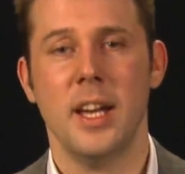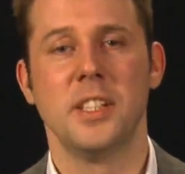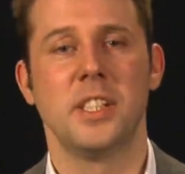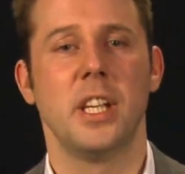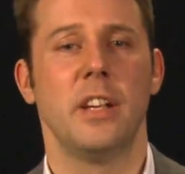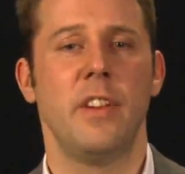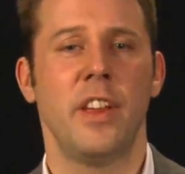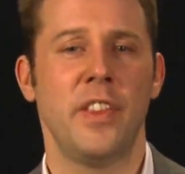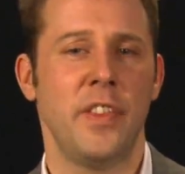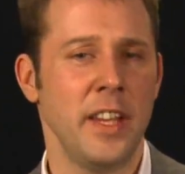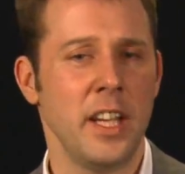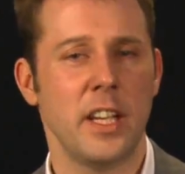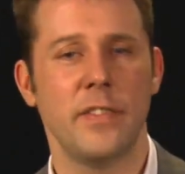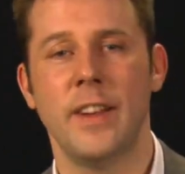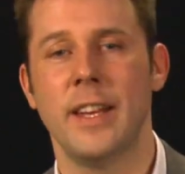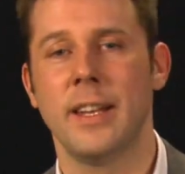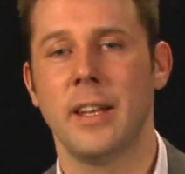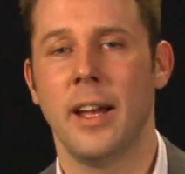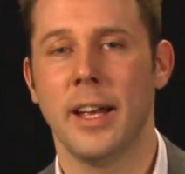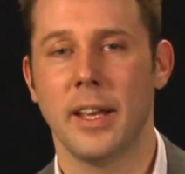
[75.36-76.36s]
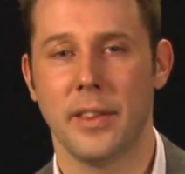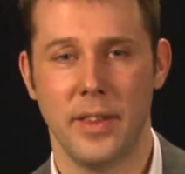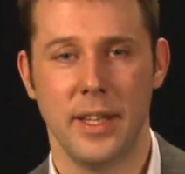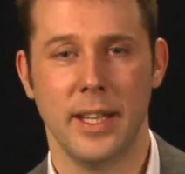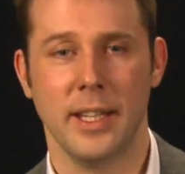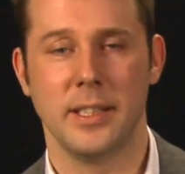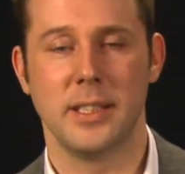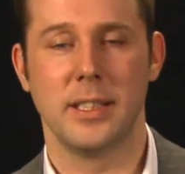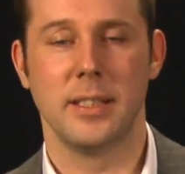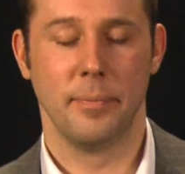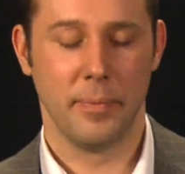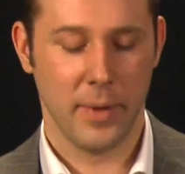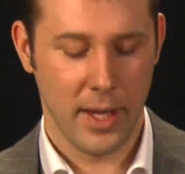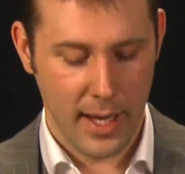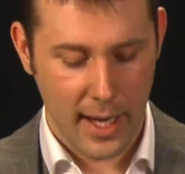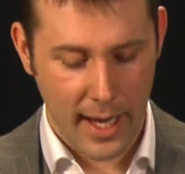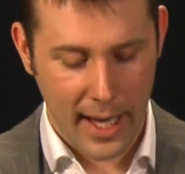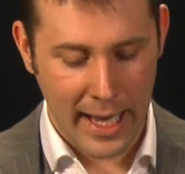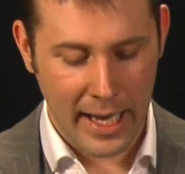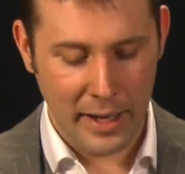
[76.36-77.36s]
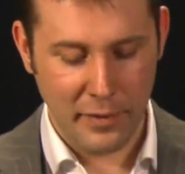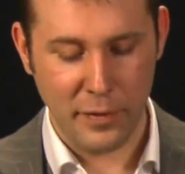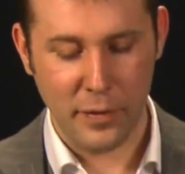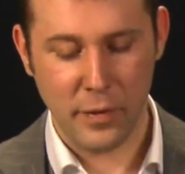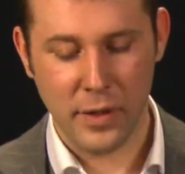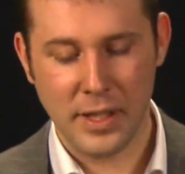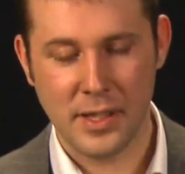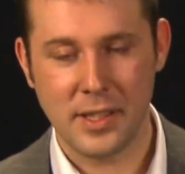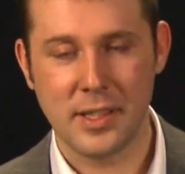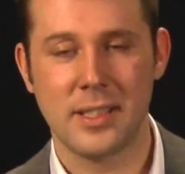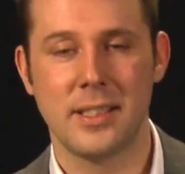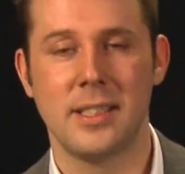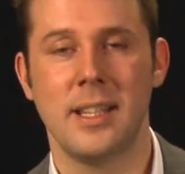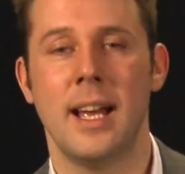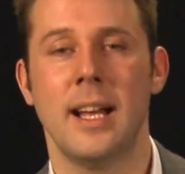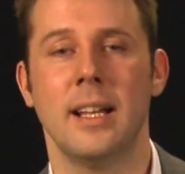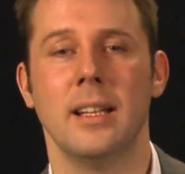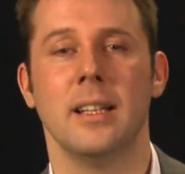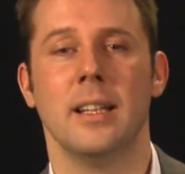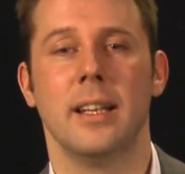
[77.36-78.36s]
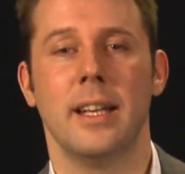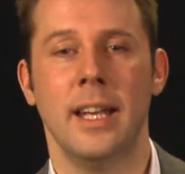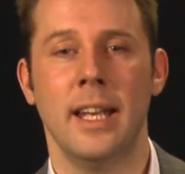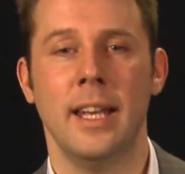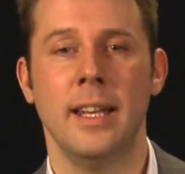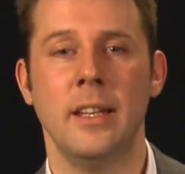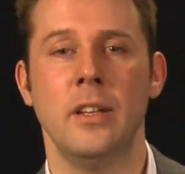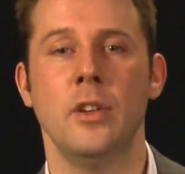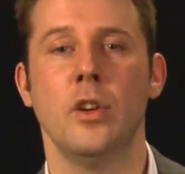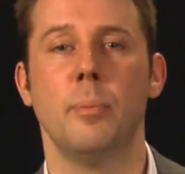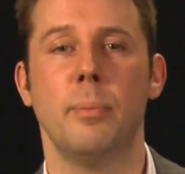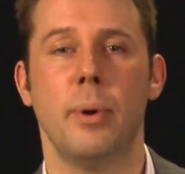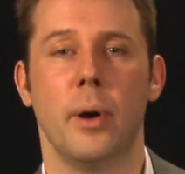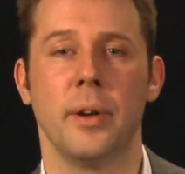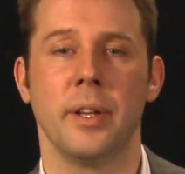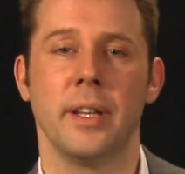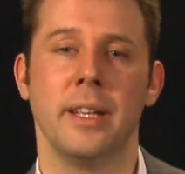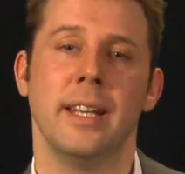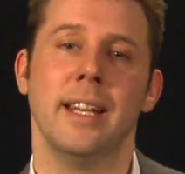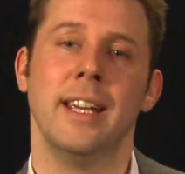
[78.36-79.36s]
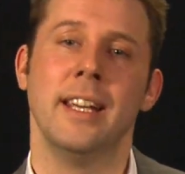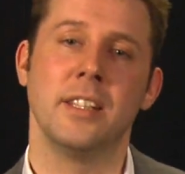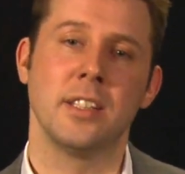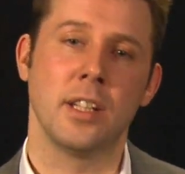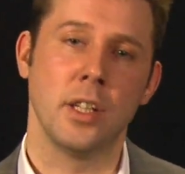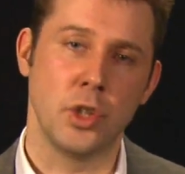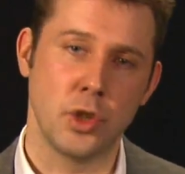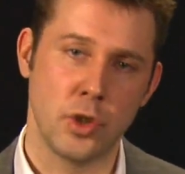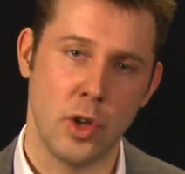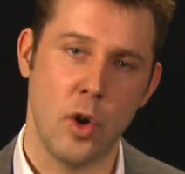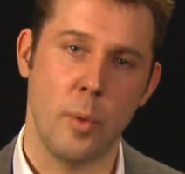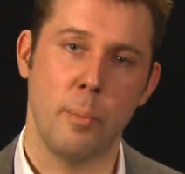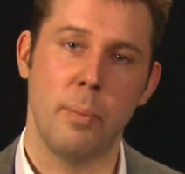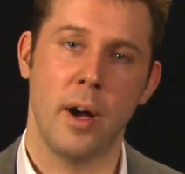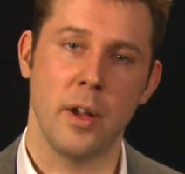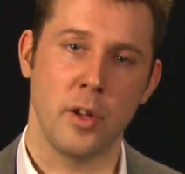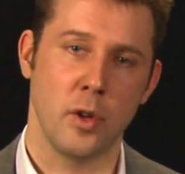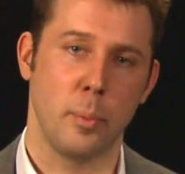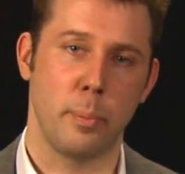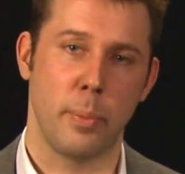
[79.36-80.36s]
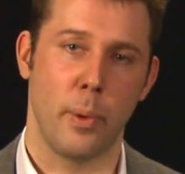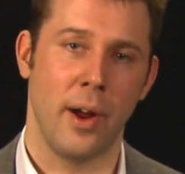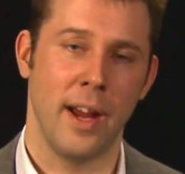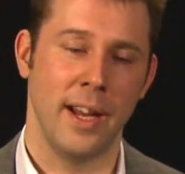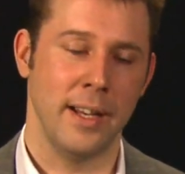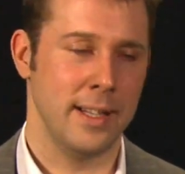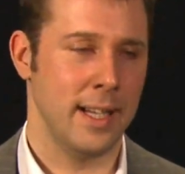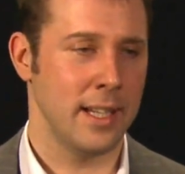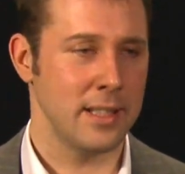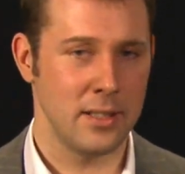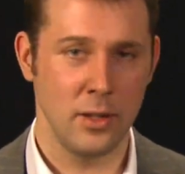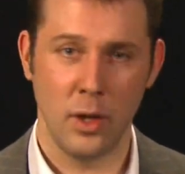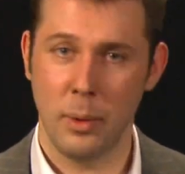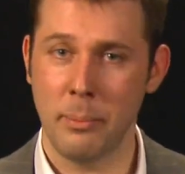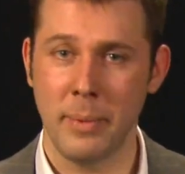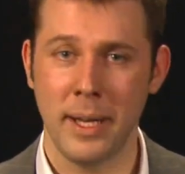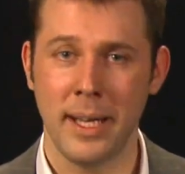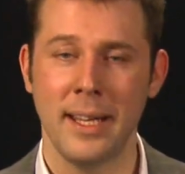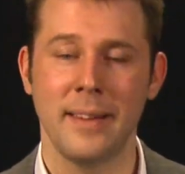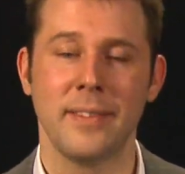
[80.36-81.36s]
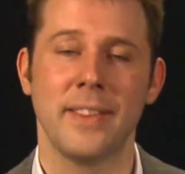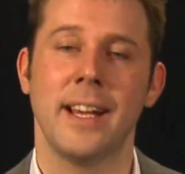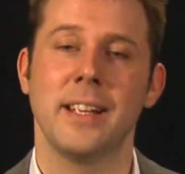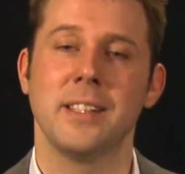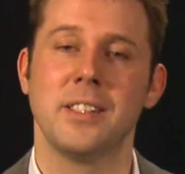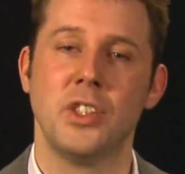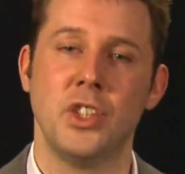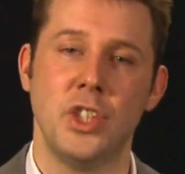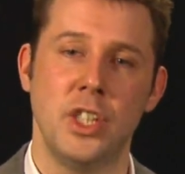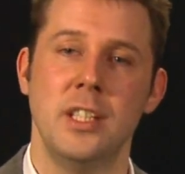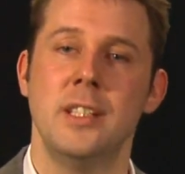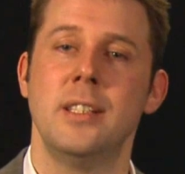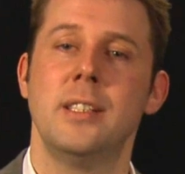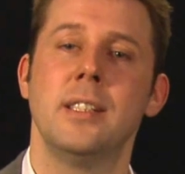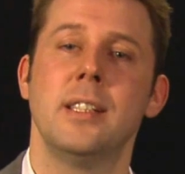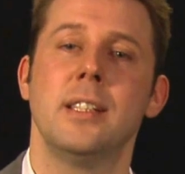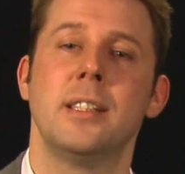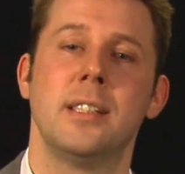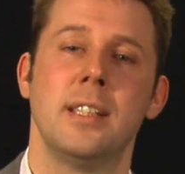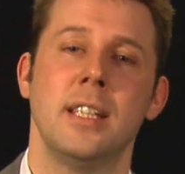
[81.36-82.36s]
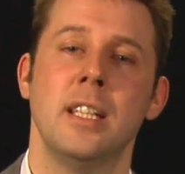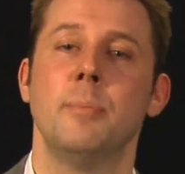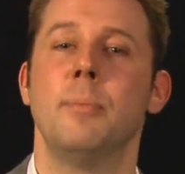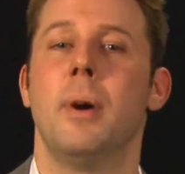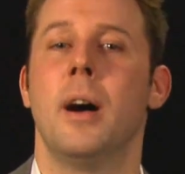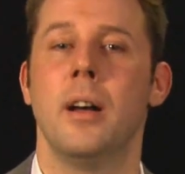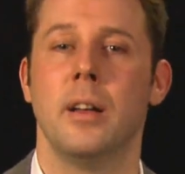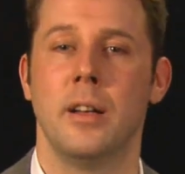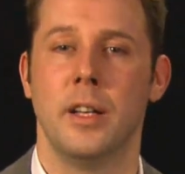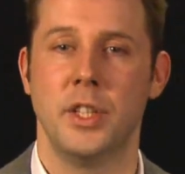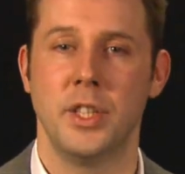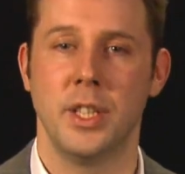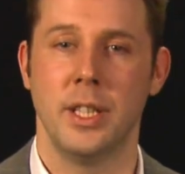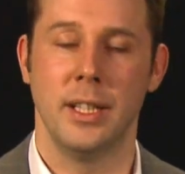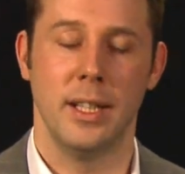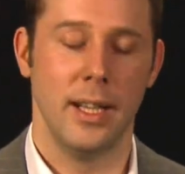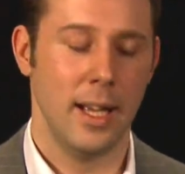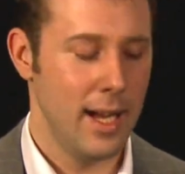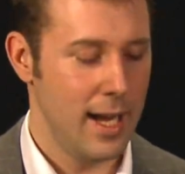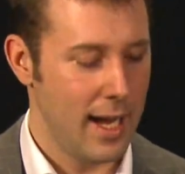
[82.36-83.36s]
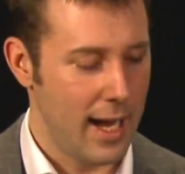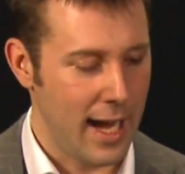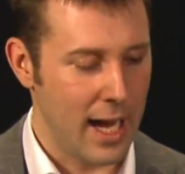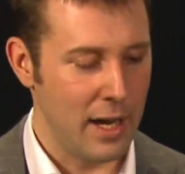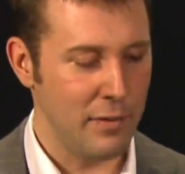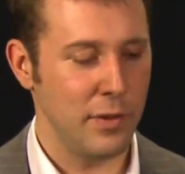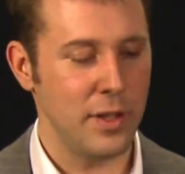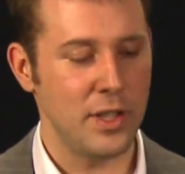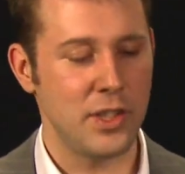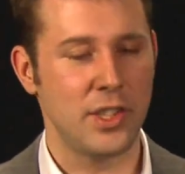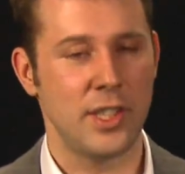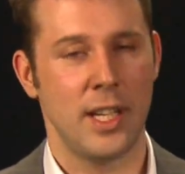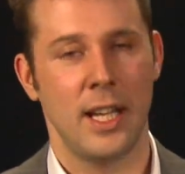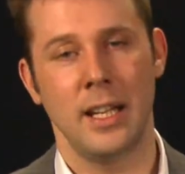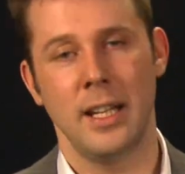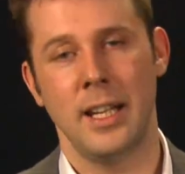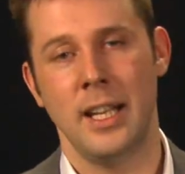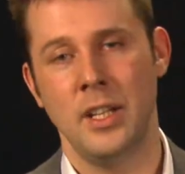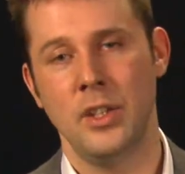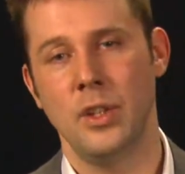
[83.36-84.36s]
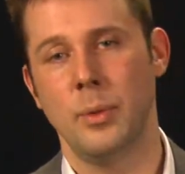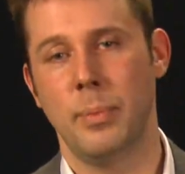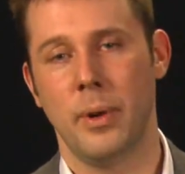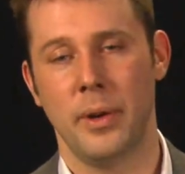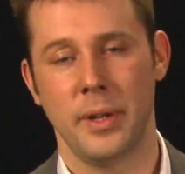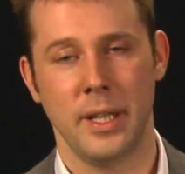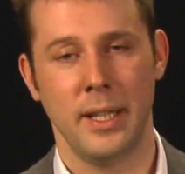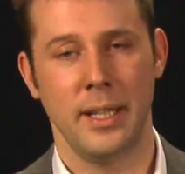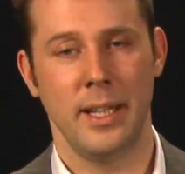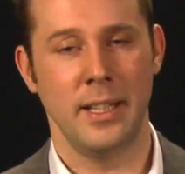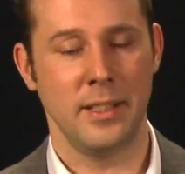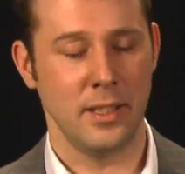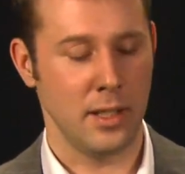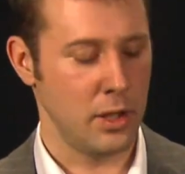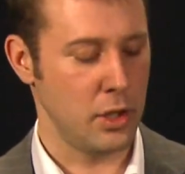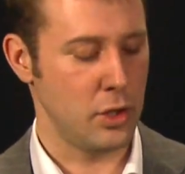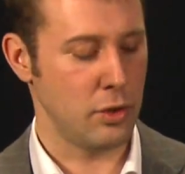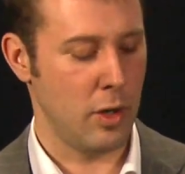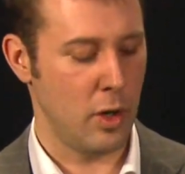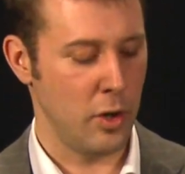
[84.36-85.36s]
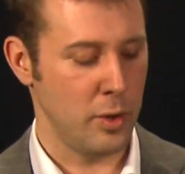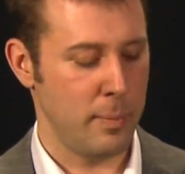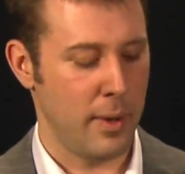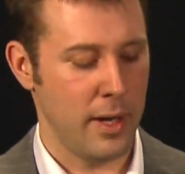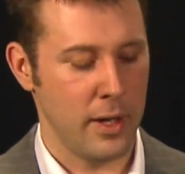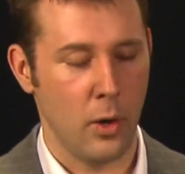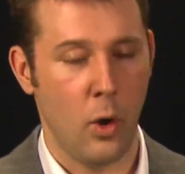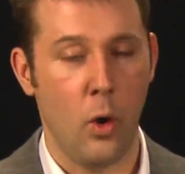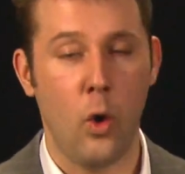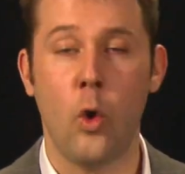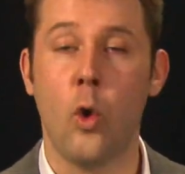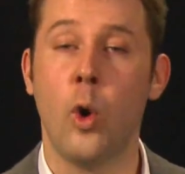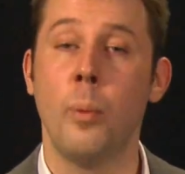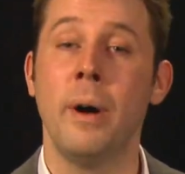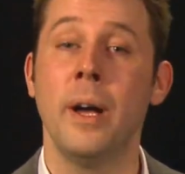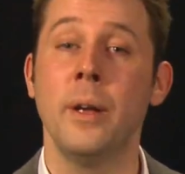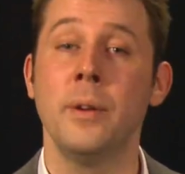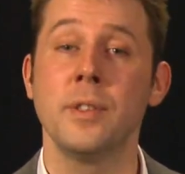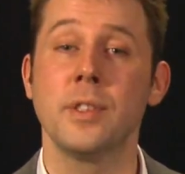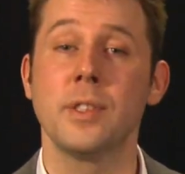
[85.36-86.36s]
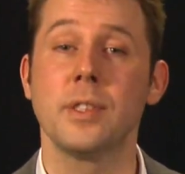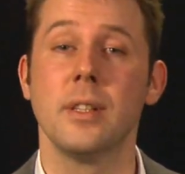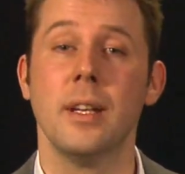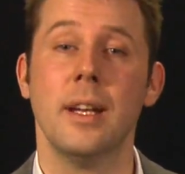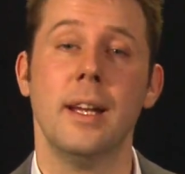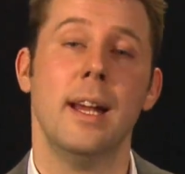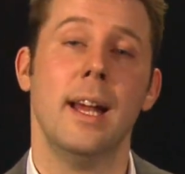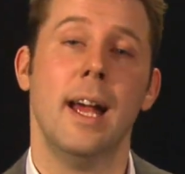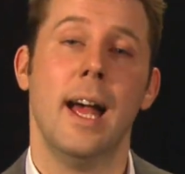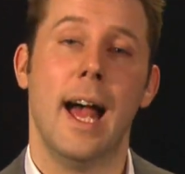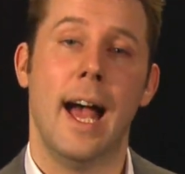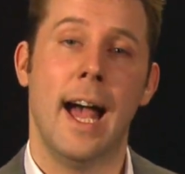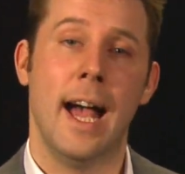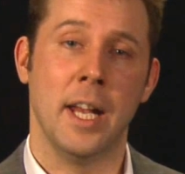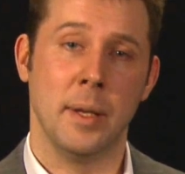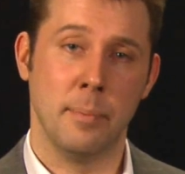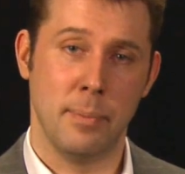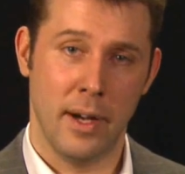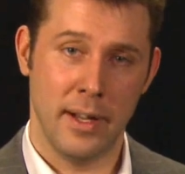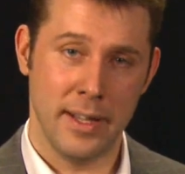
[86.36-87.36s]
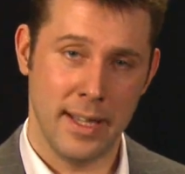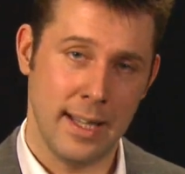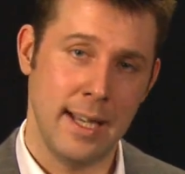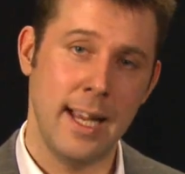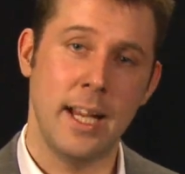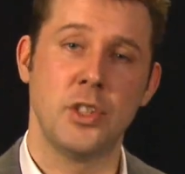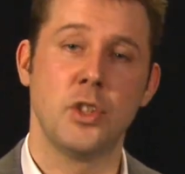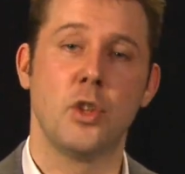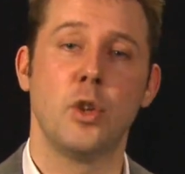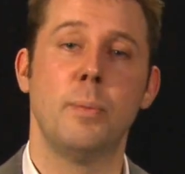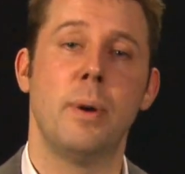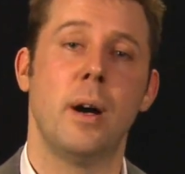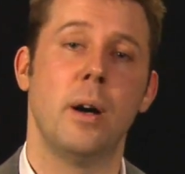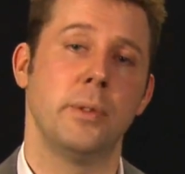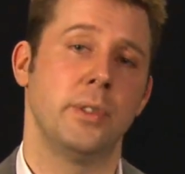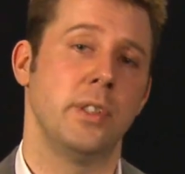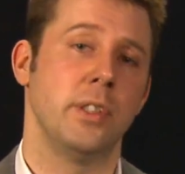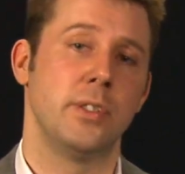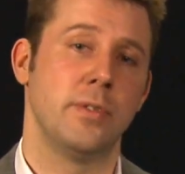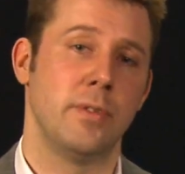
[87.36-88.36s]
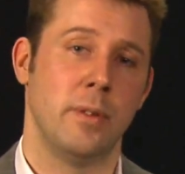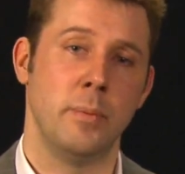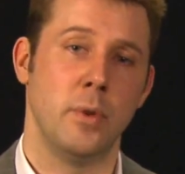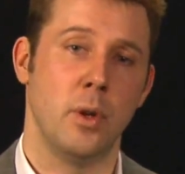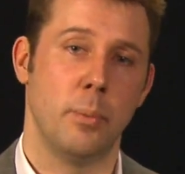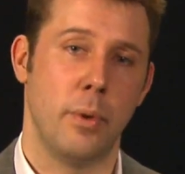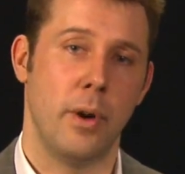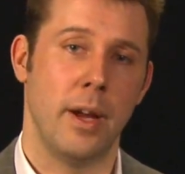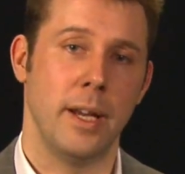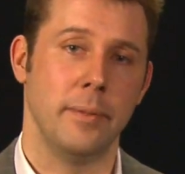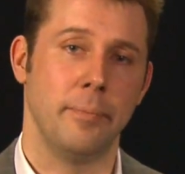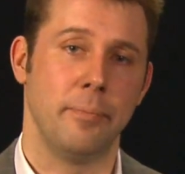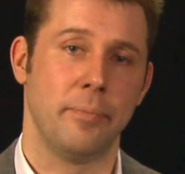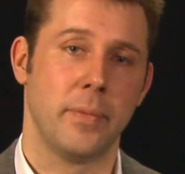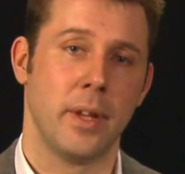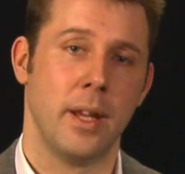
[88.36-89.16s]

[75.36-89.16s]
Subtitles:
So if you think of it like this, every cell in your body is controlled by your brain. That's not me, that's GCSE biology. Every cell in your body is controlled by your hormones and by the electrical pulses from your brain.